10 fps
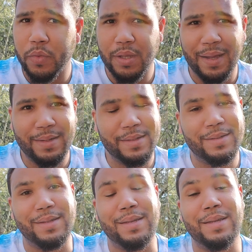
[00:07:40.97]
a
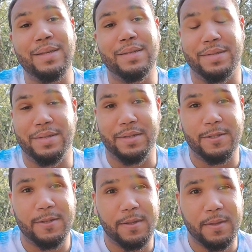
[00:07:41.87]
disease
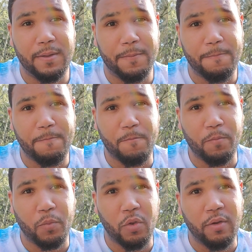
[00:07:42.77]

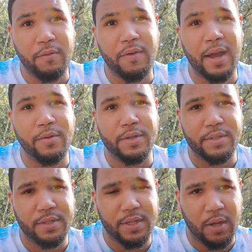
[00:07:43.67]
or a virus
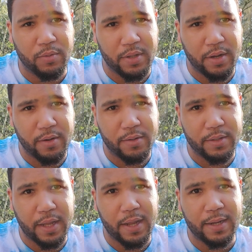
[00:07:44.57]
that's out there
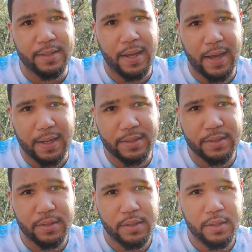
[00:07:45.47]
that
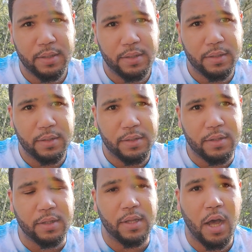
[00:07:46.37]
attacks the
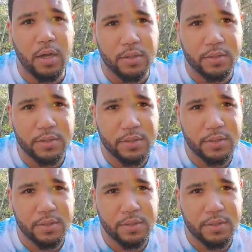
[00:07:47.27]
lungs,